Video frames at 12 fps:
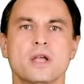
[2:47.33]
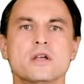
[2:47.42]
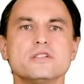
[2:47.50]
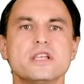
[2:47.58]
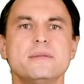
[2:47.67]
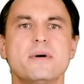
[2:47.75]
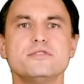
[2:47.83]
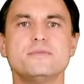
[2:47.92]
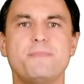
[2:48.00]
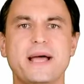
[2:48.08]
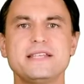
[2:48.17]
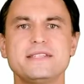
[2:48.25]
So the
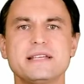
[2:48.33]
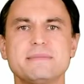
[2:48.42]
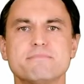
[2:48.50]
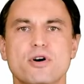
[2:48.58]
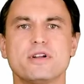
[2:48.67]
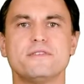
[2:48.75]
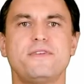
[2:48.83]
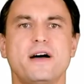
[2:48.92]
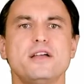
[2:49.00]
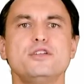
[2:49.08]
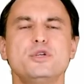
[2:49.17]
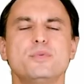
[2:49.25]
most basic
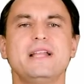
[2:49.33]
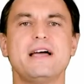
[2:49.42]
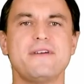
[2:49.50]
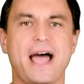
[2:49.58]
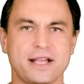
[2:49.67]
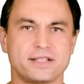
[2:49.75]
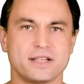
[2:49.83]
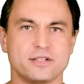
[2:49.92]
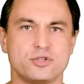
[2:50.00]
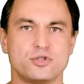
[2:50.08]
modifier you will have access